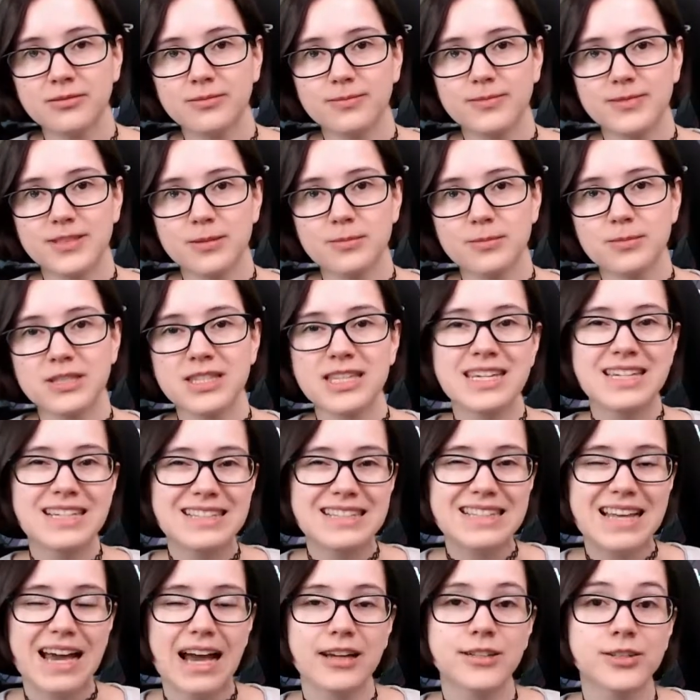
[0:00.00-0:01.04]
some things
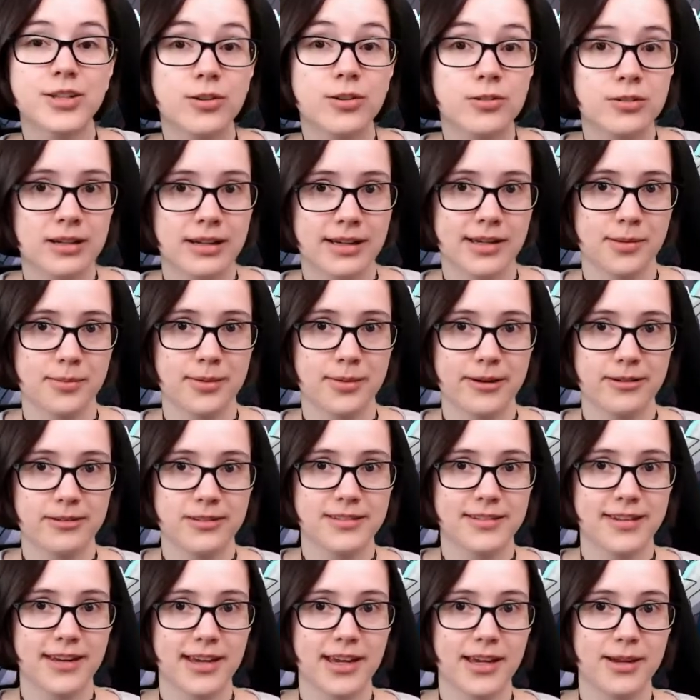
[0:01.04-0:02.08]
that I don't like about this
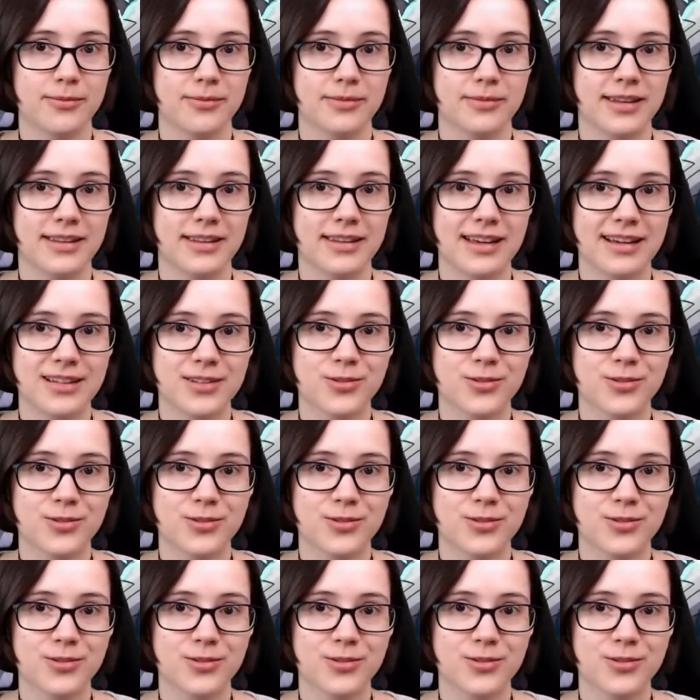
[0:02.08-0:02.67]
game, and that is, for